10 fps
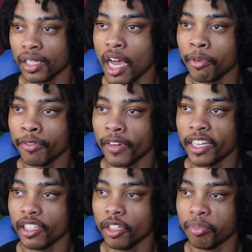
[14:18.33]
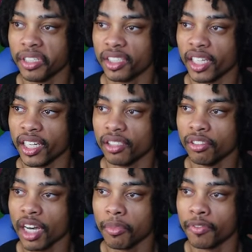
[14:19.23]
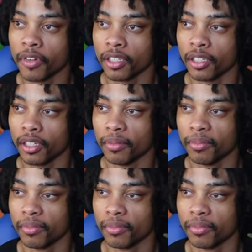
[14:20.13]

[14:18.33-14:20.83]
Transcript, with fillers: Nah, we fighting your bitch ass. You got me fucked up.